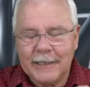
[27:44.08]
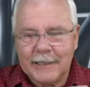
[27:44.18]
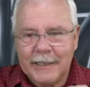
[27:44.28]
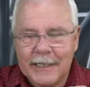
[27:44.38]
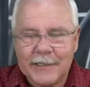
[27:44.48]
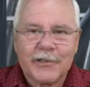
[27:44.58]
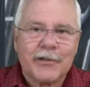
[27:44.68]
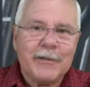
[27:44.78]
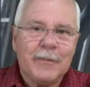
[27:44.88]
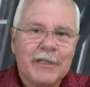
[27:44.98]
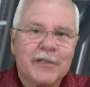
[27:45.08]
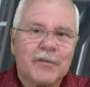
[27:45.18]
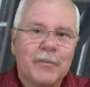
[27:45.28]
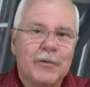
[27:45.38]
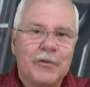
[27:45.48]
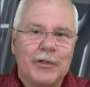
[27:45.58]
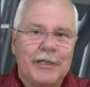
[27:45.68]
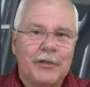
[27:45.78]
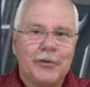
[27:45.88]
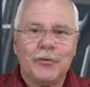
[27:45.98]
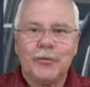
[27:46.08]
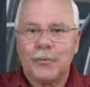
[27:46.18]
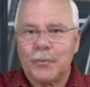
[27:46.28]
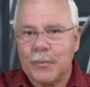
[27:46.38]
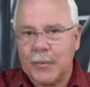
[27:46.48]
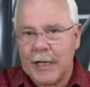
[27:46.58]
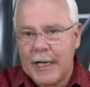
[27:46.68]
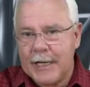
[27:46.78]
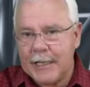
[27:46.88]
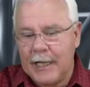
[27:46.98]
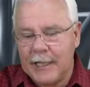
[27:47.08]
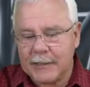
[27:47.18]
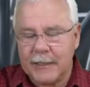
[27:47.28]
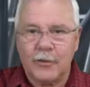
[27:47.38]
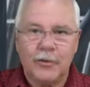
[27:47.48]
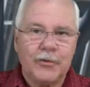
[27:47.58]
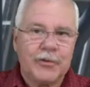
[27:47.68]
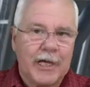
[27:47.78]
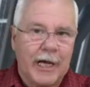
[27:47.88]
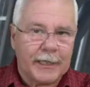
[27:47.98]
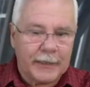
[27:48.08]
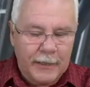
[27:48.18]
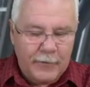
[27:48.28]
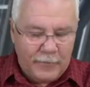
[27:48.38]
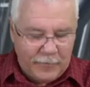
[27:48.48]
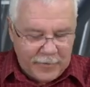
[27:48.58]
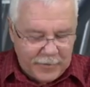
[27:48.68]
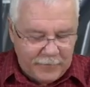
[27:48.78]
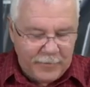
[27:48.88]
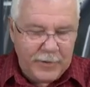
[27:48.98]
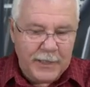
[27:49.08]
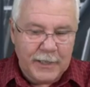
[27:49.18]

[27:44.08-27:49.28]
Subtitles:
extremely smoothly. You gain height and lose height very, very